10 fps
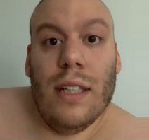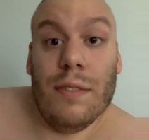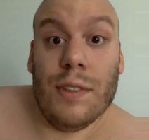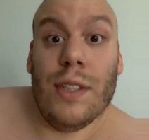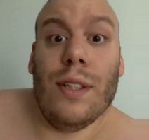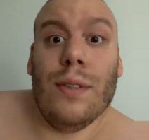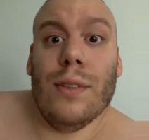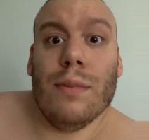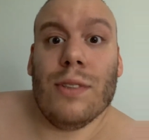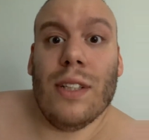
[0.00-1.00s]
If you know
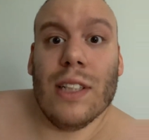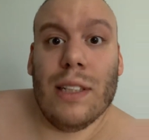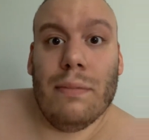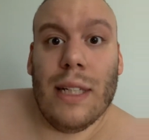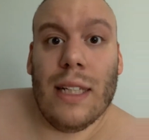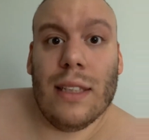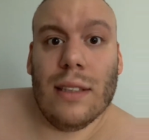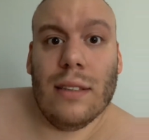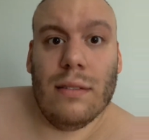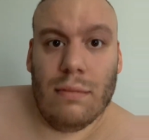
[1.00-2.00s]
who I'm talking
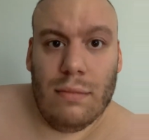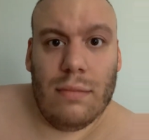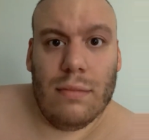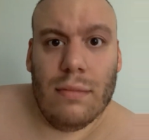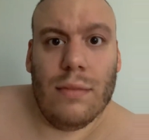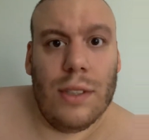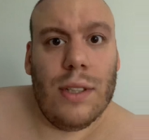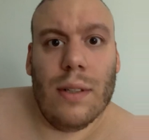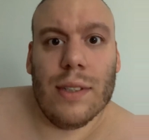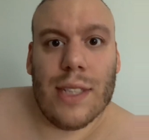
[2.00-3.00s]
about, you
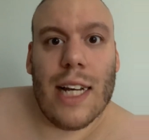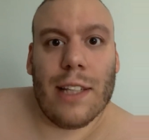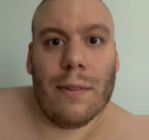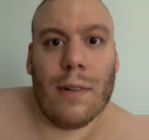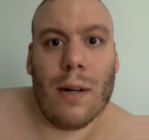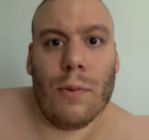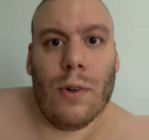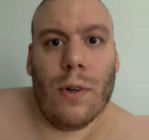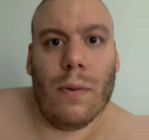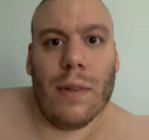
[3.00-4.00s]
know exactly where I'm
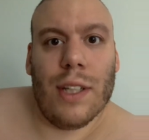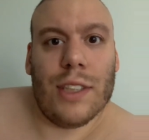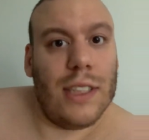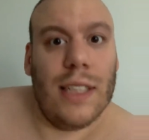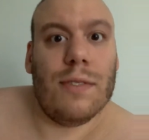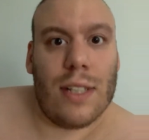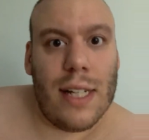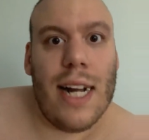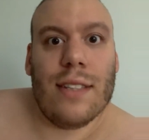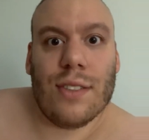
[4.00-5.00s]
going with it. She leaves a
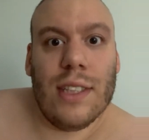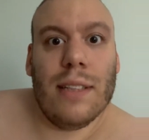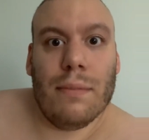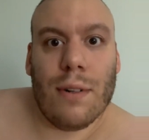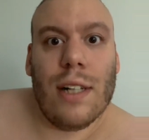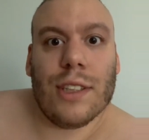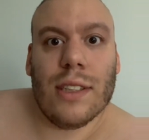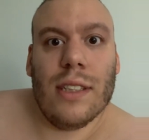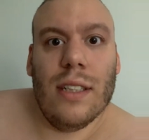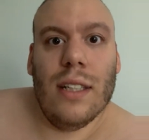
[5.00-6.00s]
lasting impression.